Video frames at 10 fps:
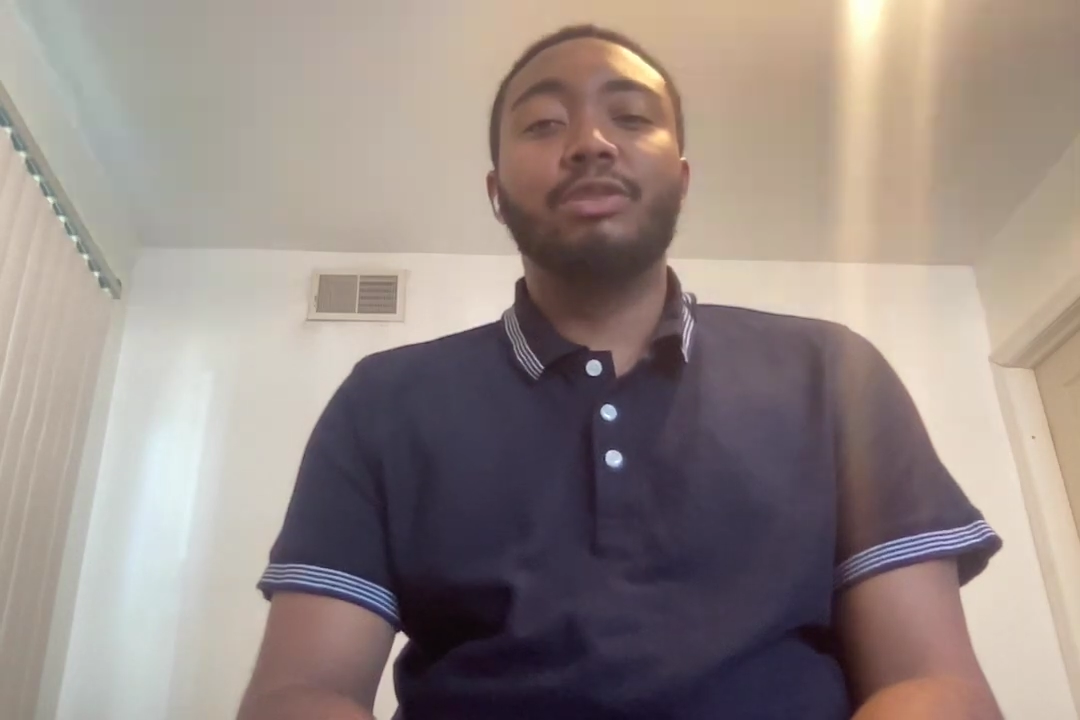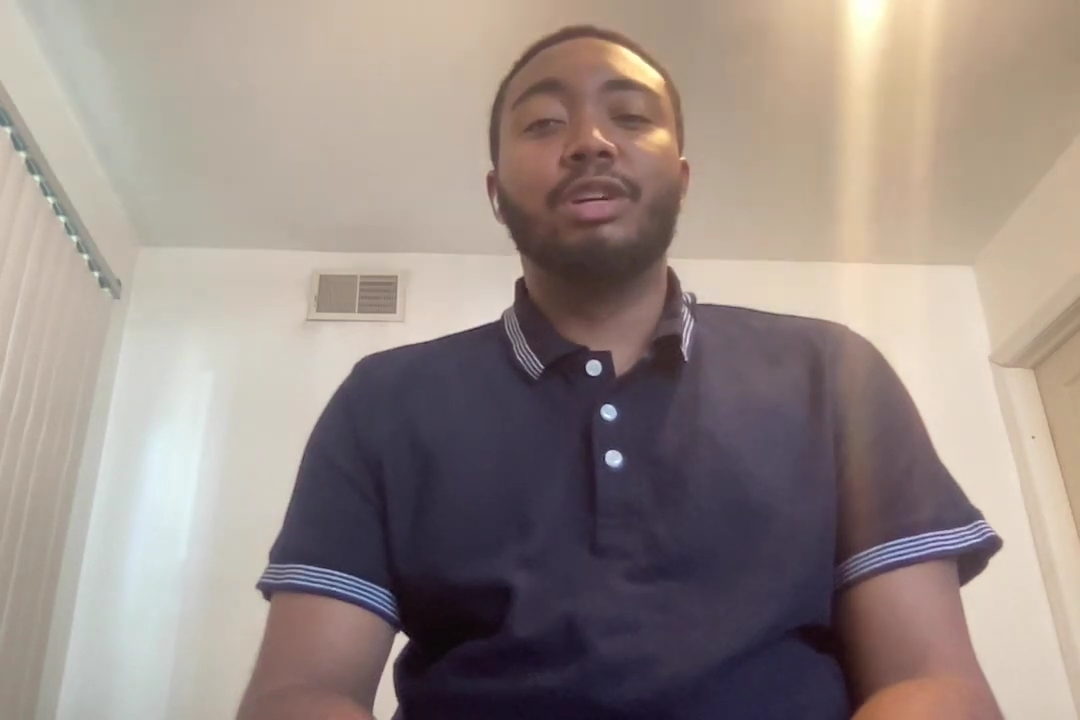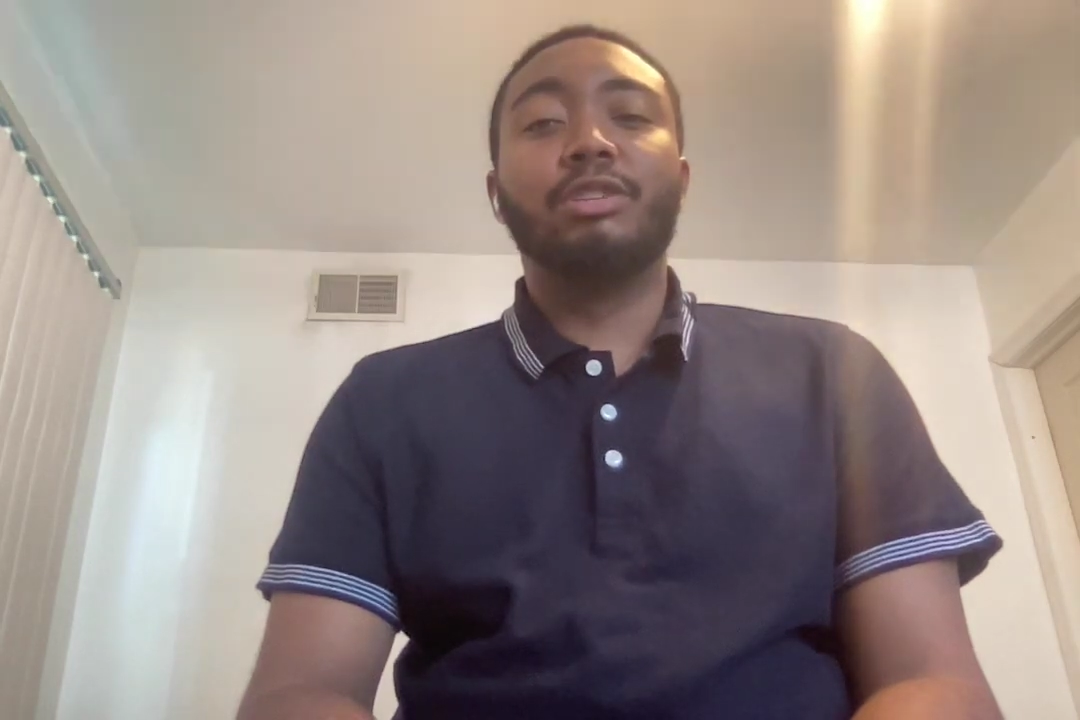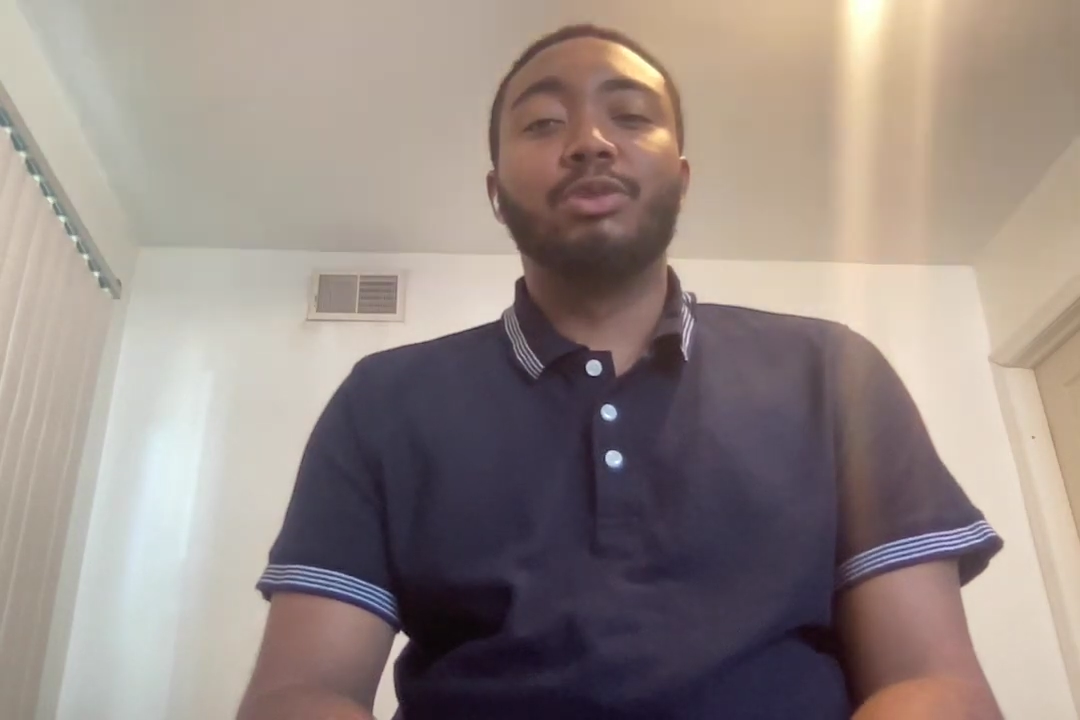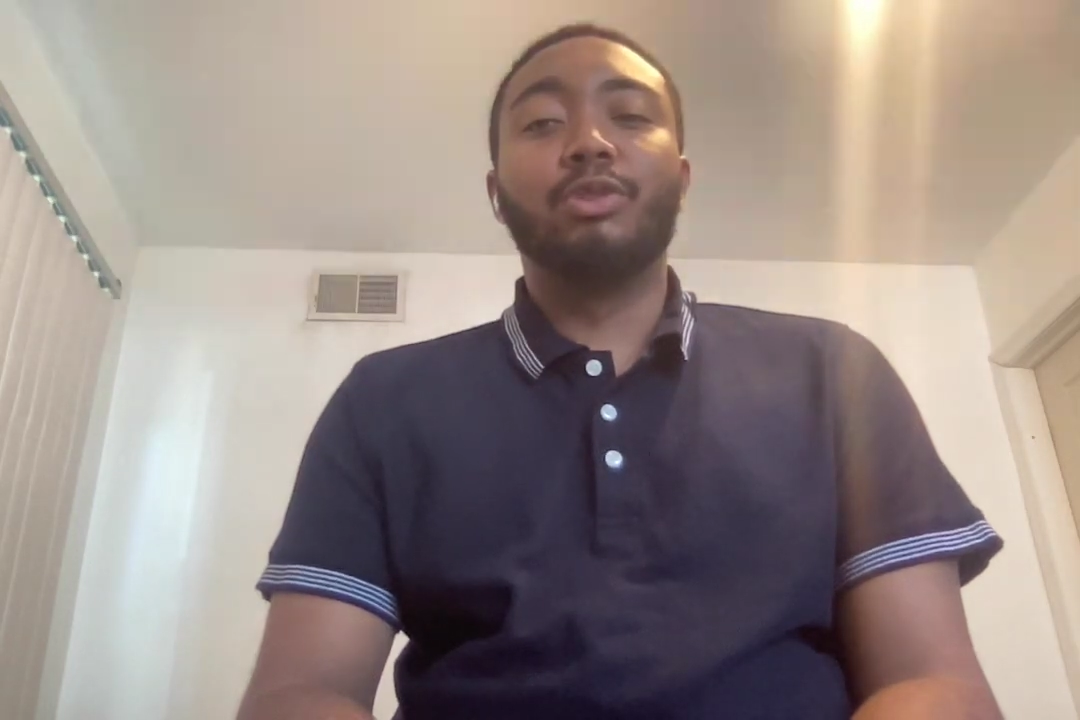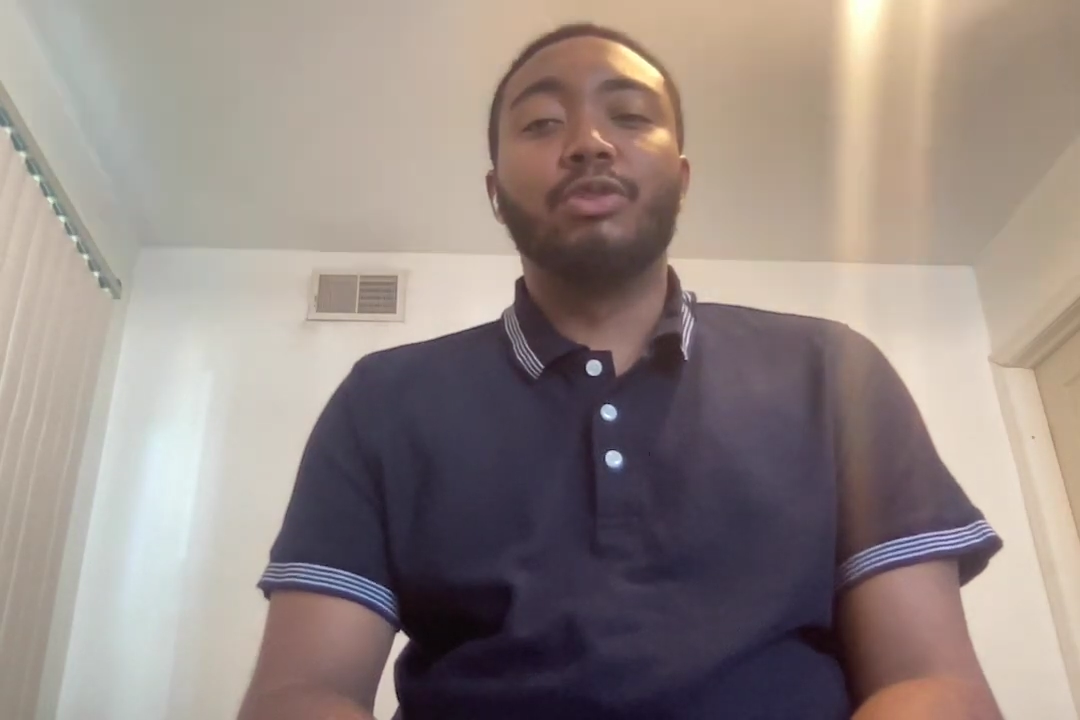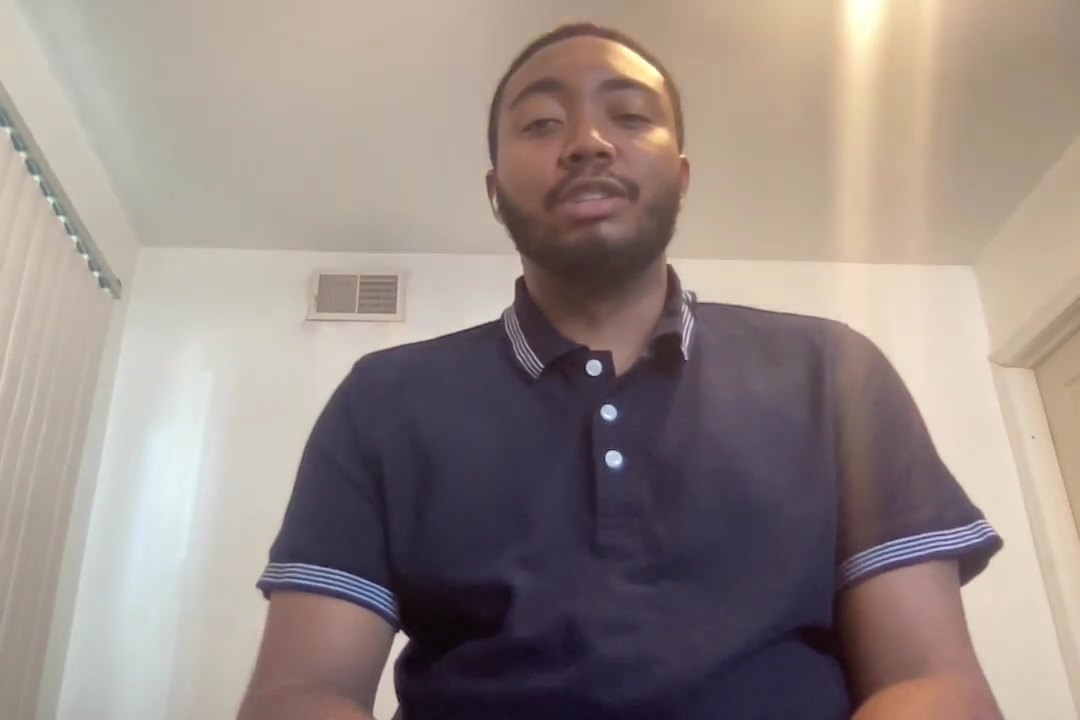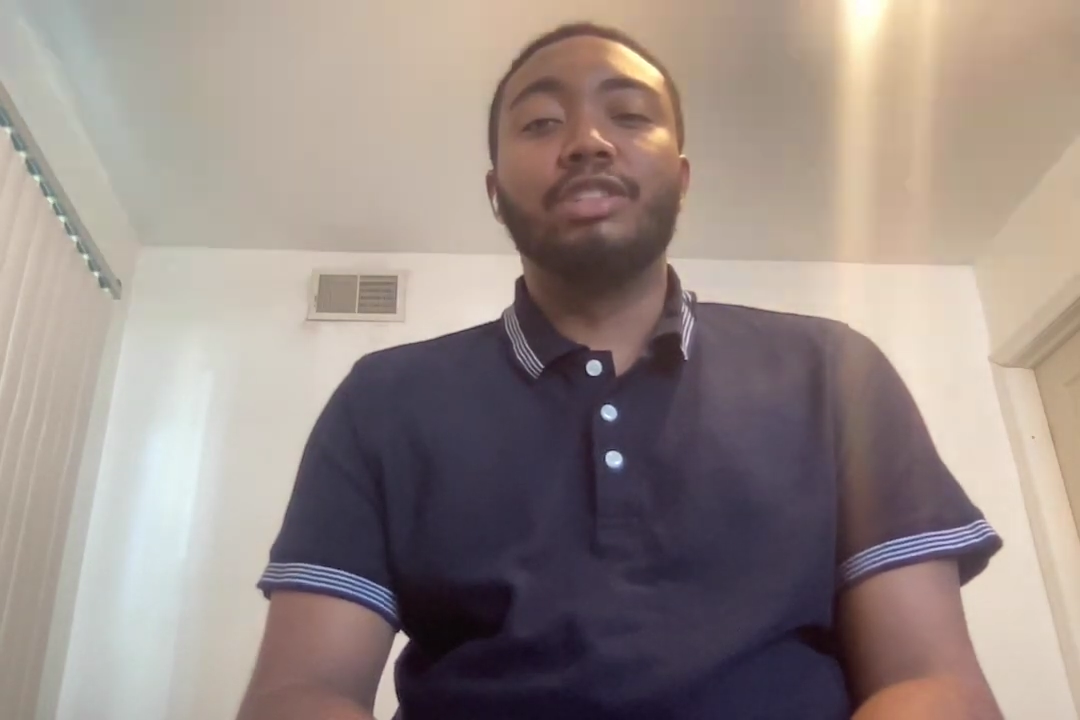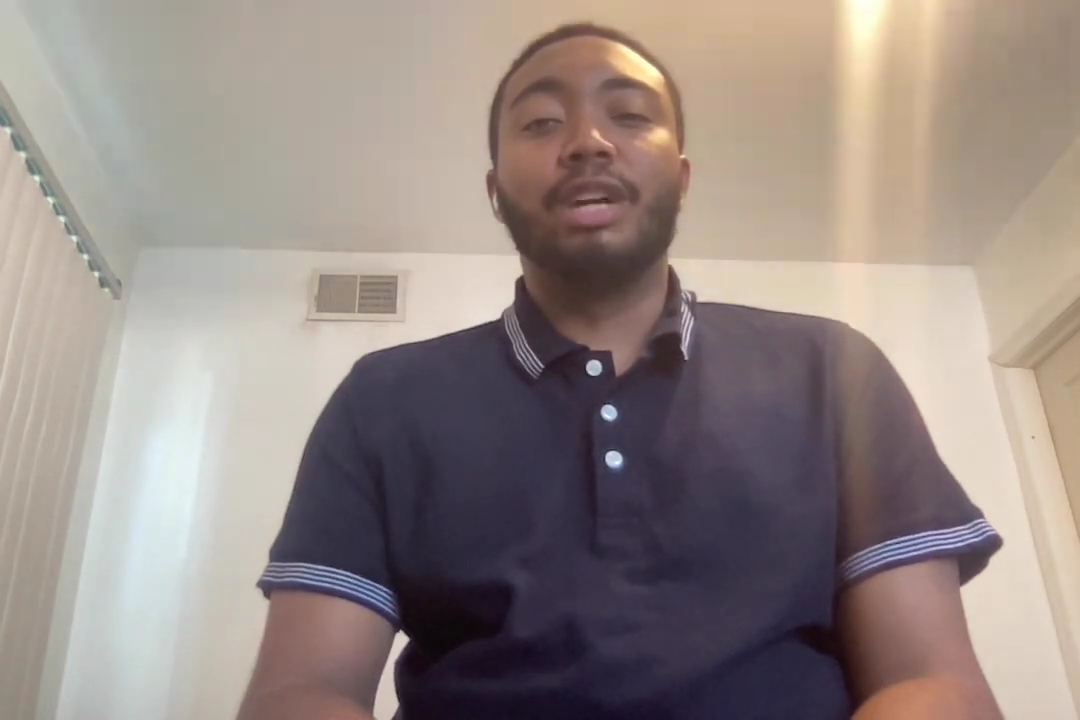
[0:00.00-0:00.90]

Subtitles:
You guys do a great